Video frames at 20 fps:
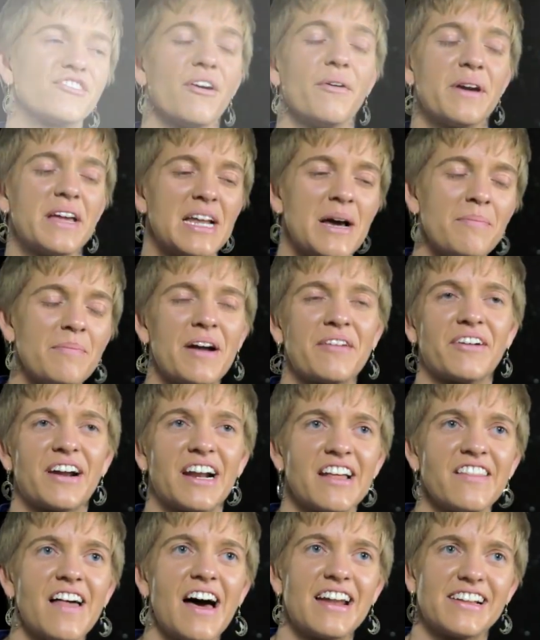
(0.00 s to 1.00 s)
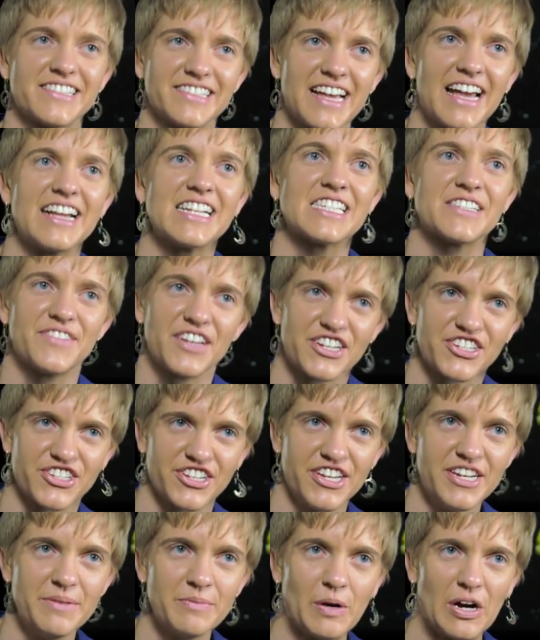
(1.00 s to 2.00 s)
Growing up, I read a lot of science
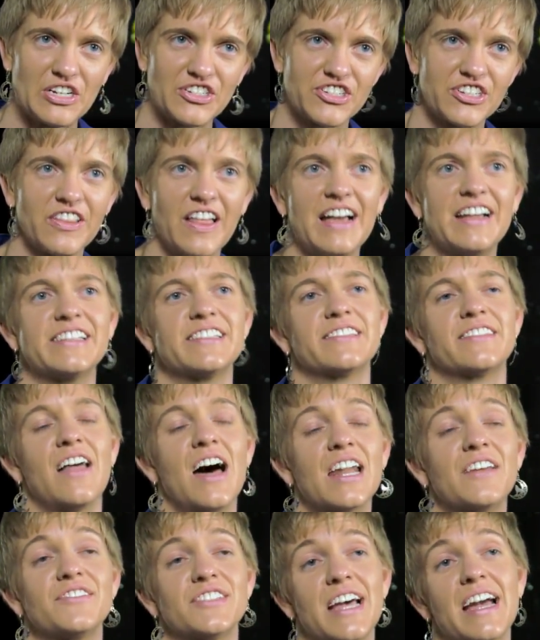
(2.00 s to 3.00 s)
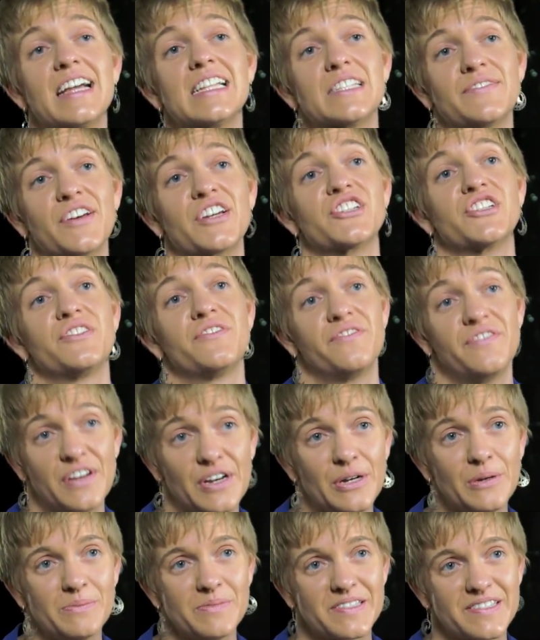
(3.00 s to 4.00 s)
fiction and watched a lot of science fiction
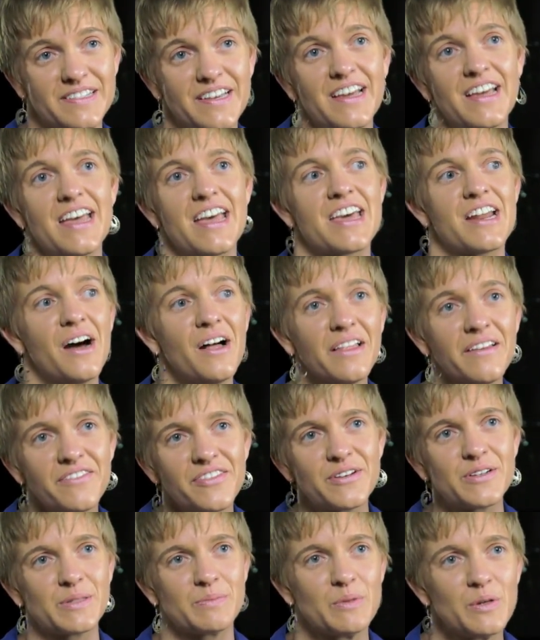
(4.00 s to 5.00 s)
films. In all of those